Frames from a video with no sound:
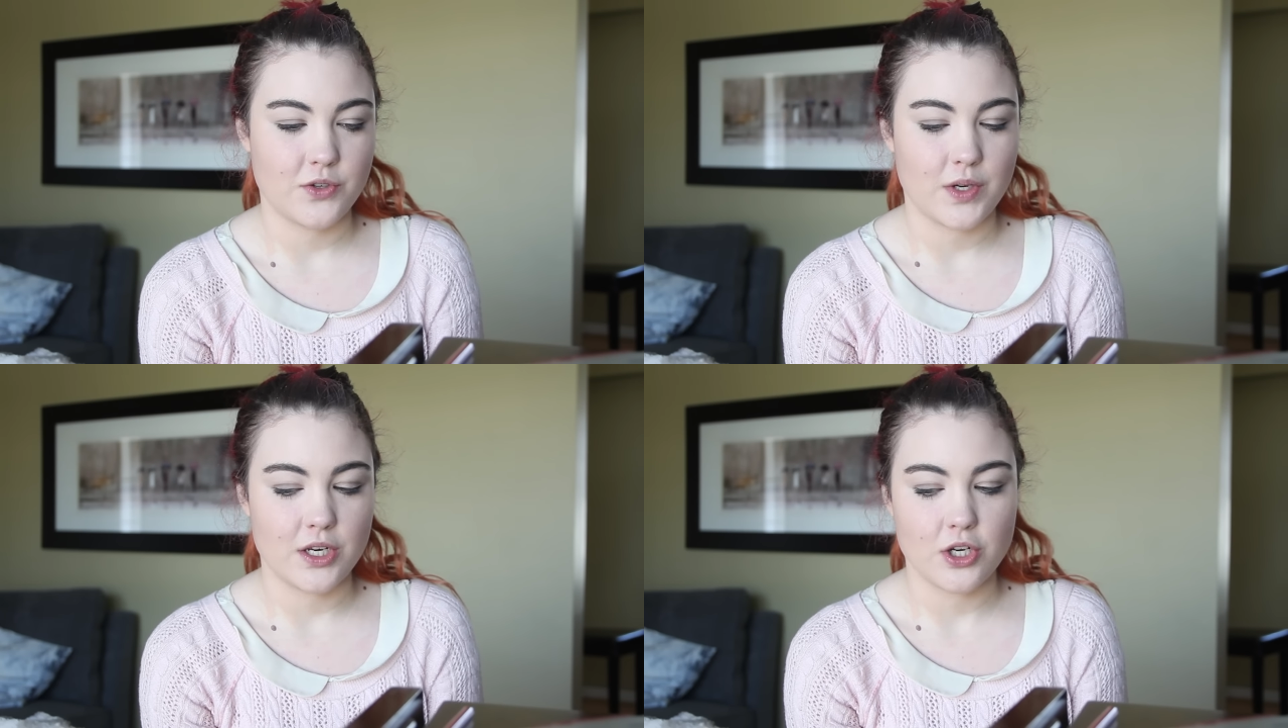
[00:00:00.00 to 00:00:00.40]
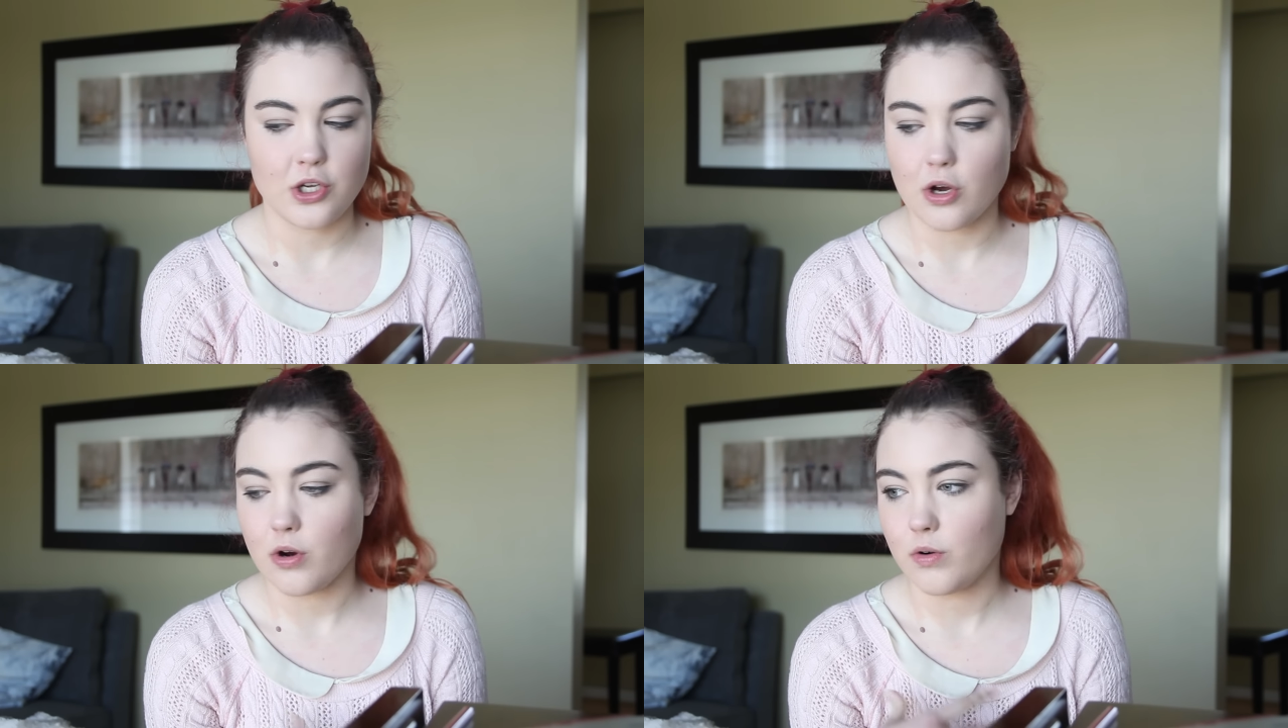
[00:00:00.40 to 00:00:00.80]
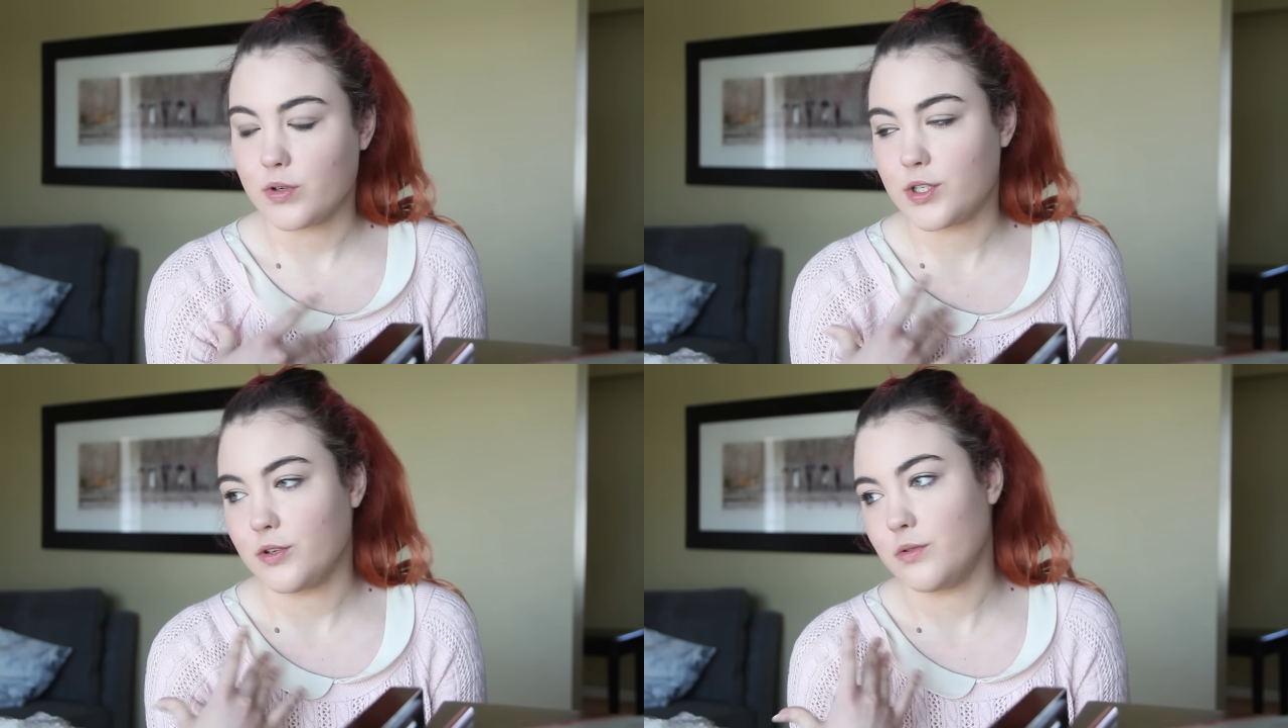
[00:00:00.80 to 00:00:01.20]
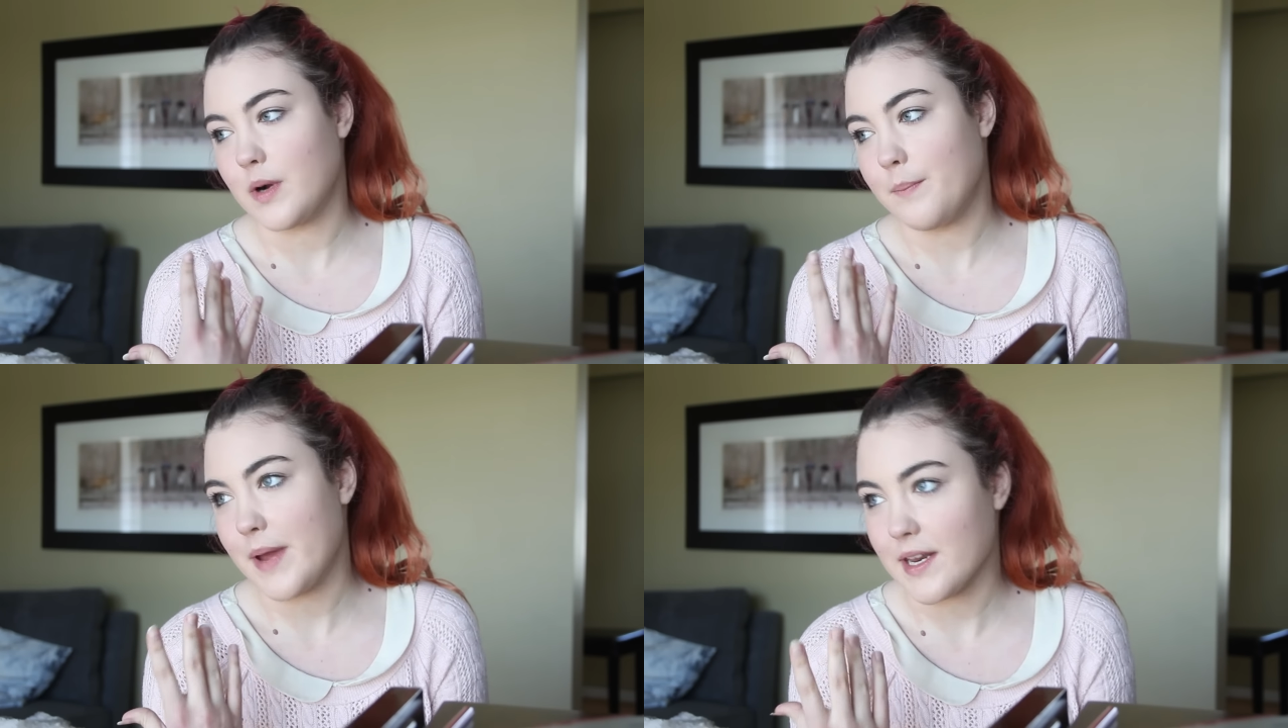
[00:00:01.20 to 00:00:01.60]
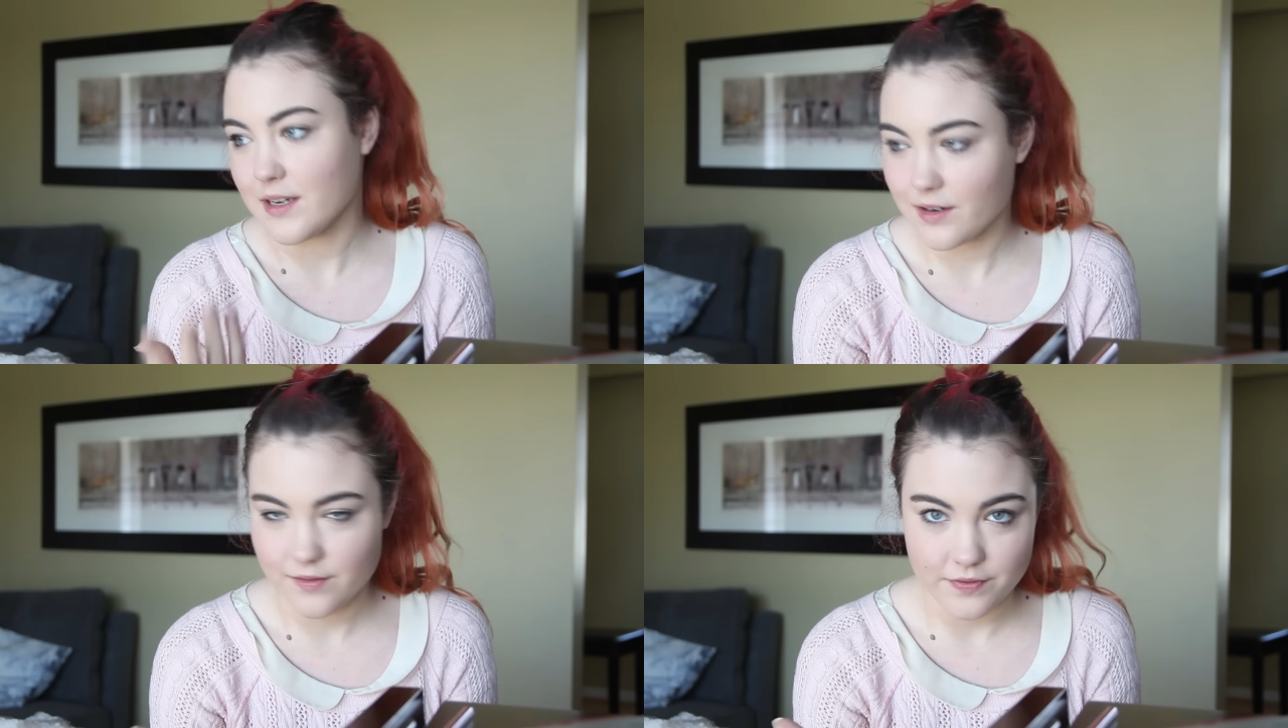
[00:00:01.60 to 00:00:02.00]
you can go to
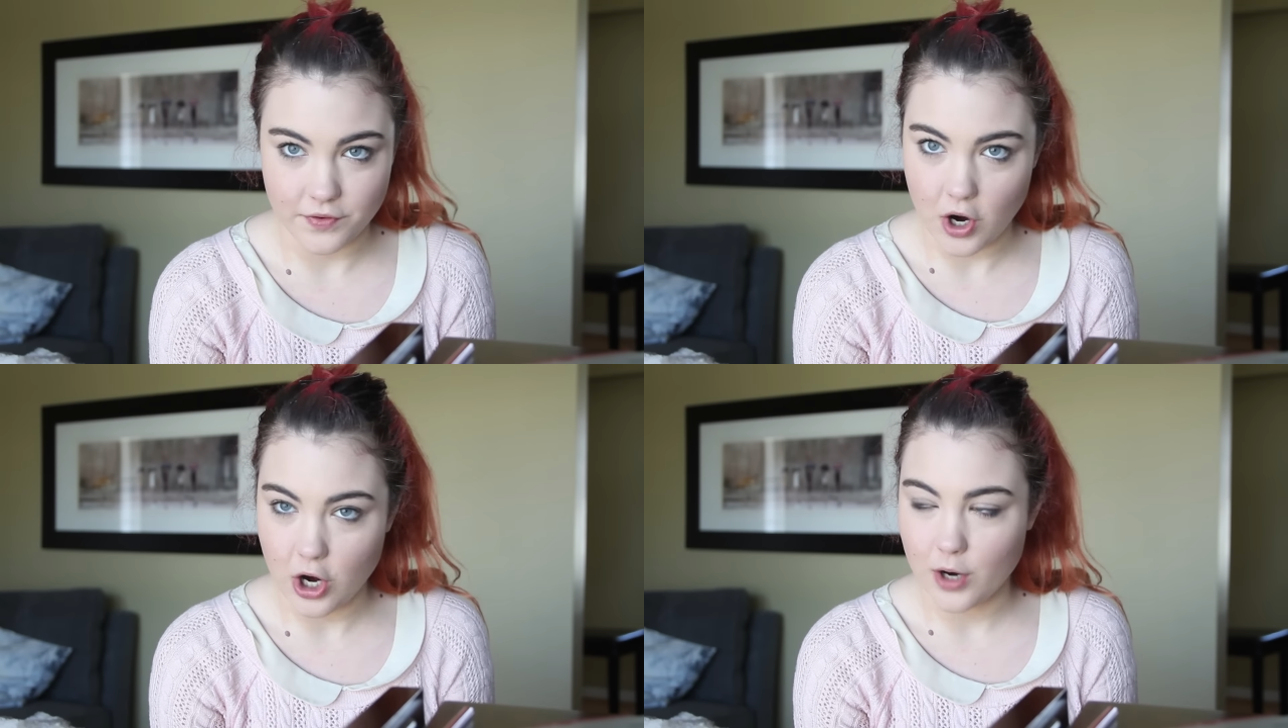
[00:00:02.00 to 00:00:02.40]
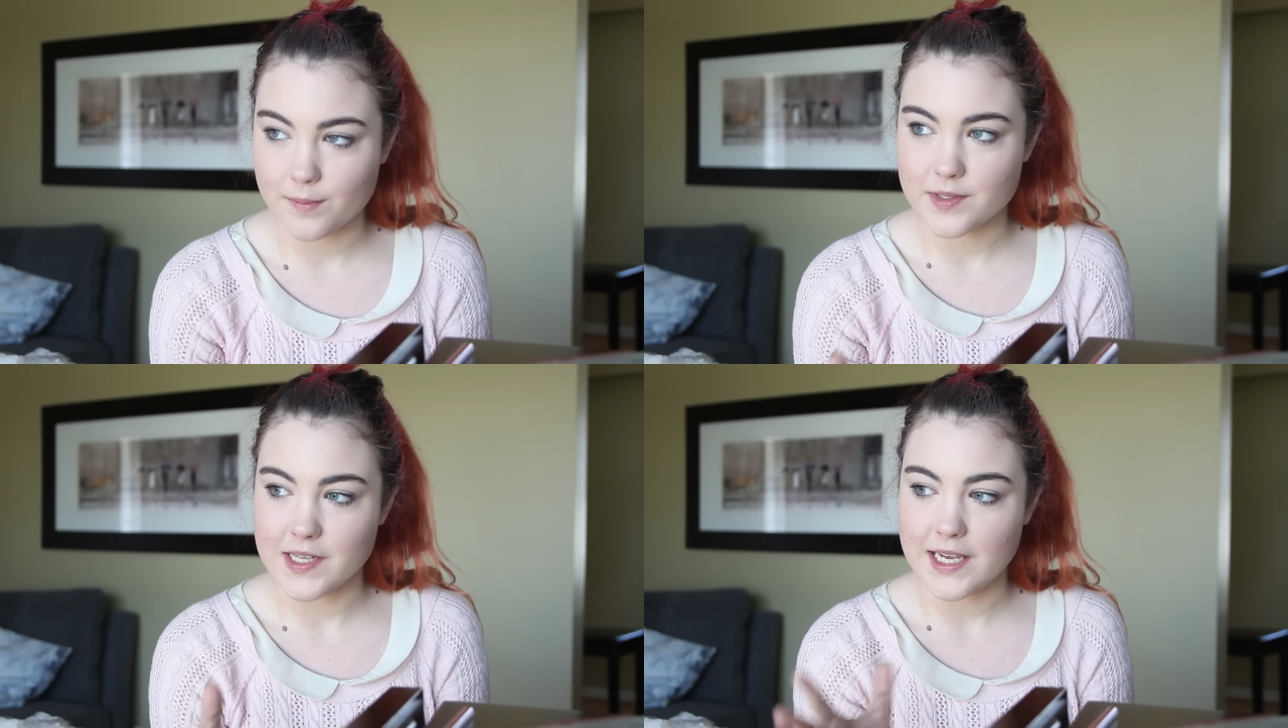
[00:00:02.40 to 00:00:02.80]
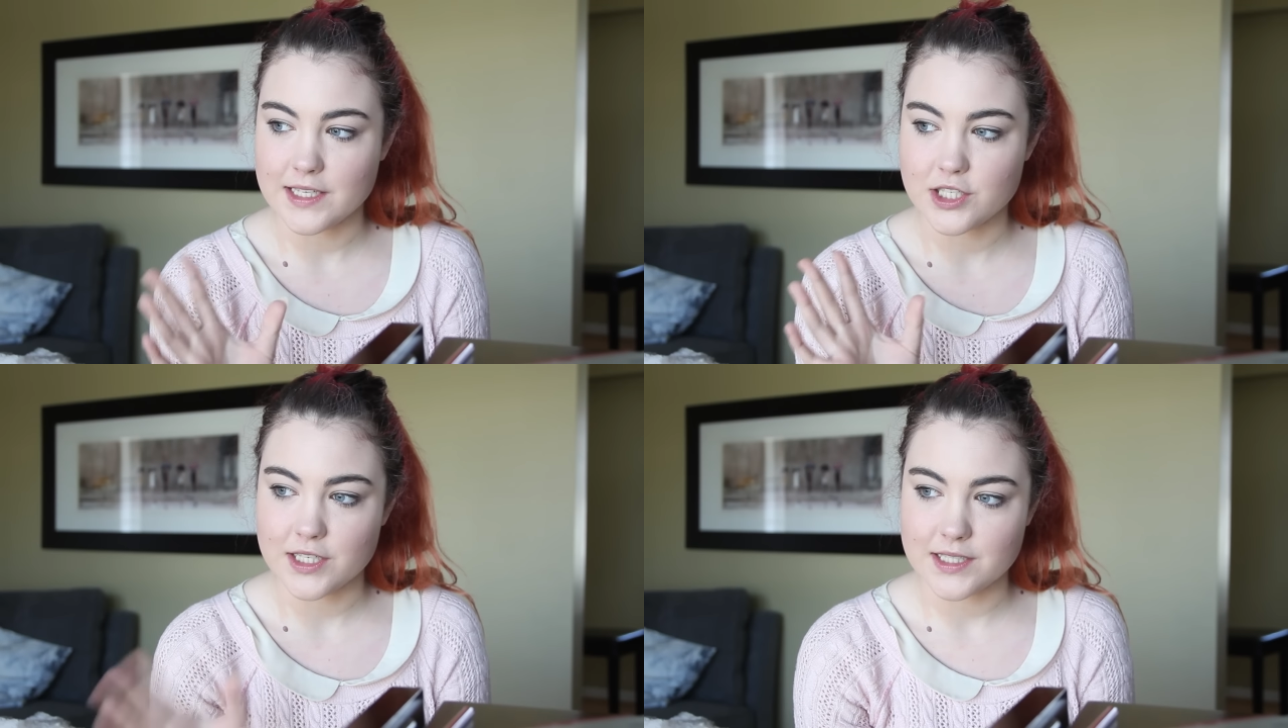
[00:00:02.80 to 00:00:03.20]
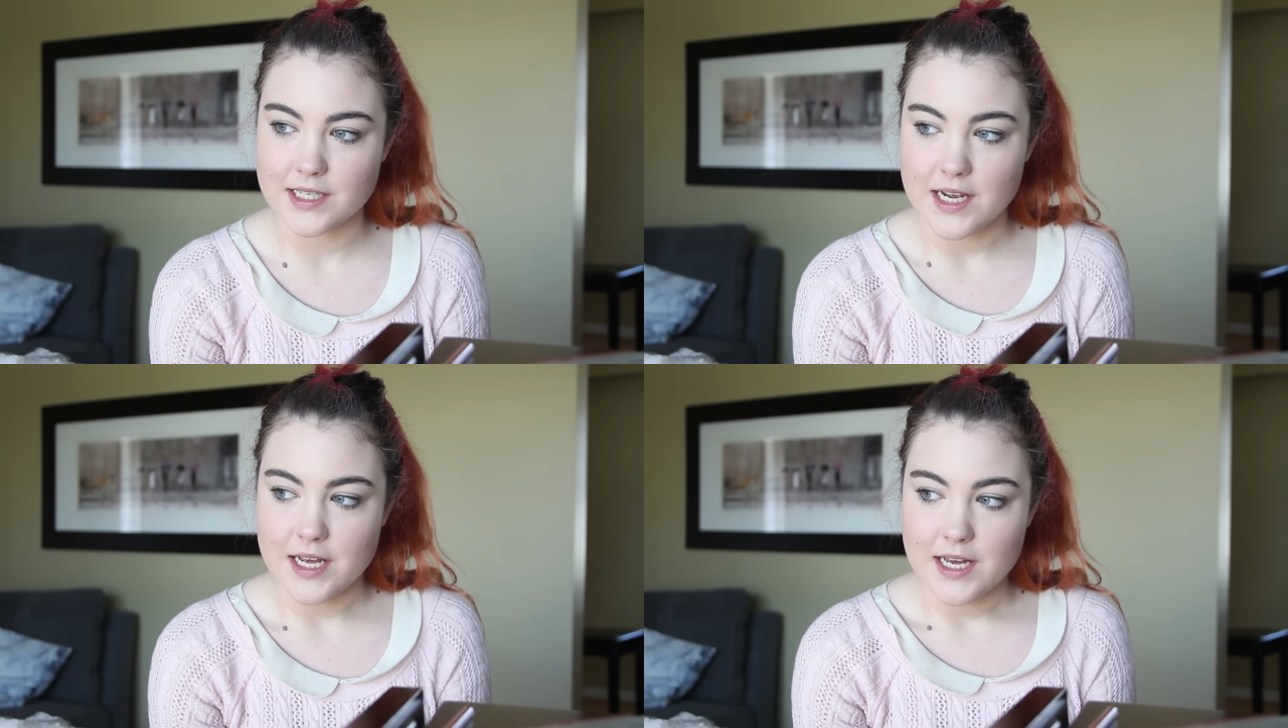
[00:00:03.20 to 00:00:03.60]
abandoned farms, like it's just,